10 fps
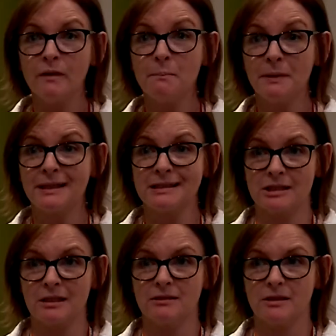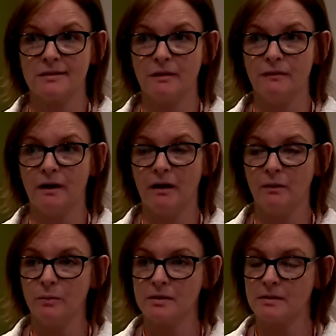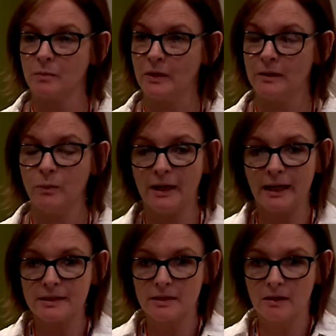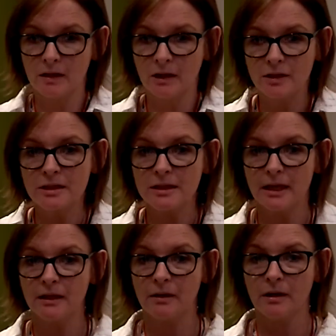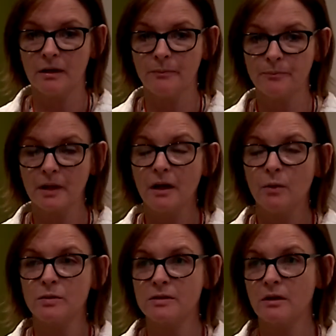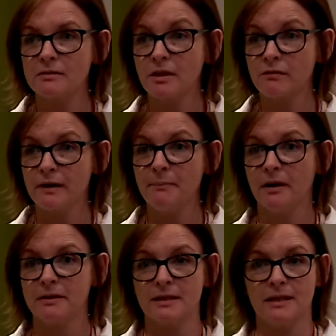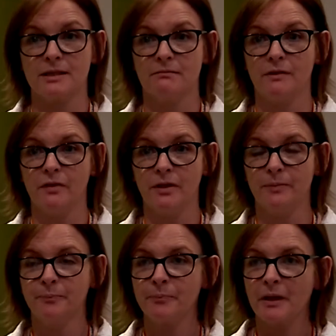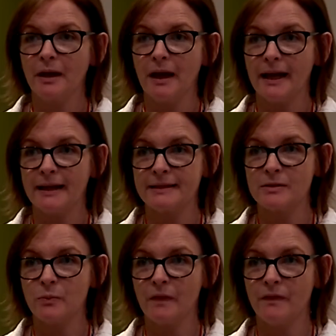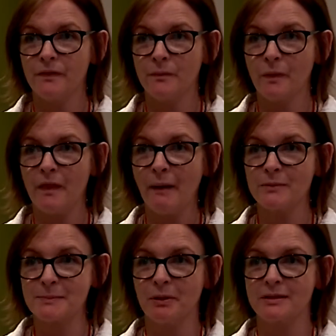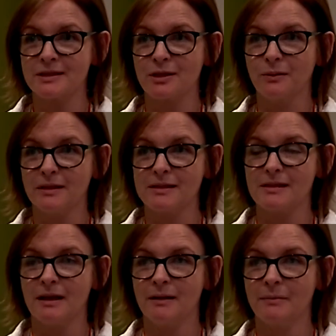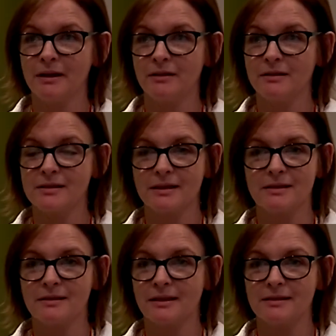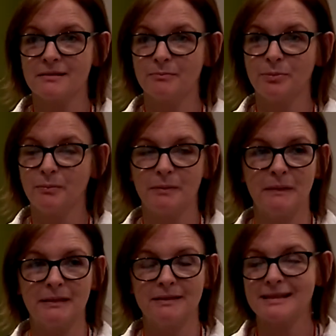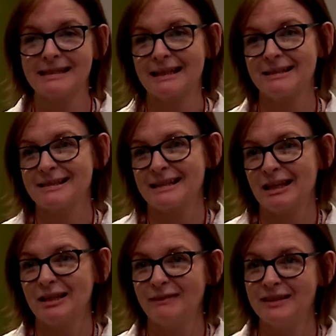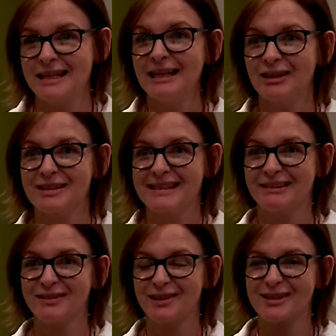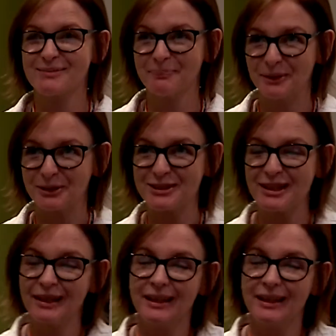of the biggest challenges so far was we had to undertake what's known as a 3-part data review. And when that was put to us, my goodness, that probably scared the living daylights out of us. But